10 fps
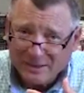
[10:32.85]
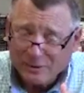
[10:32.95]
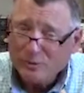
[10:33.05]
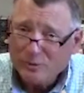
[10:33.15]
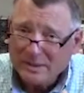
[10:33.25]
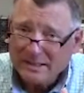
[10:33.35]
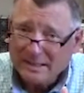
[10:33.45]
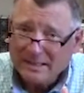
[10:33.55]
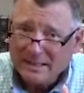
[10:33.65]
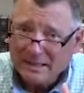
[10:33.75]
Luke
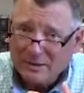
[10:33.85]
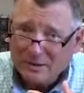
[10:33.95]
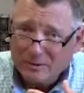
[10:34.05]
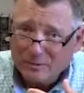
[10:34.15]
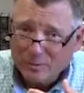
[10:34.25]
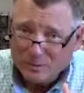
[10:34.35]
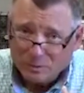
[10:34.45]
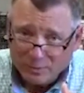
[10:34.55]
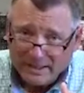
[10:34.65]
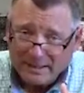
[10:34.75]

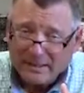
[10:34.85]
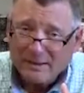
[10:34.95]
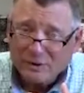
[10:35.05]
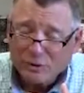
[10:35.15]
was written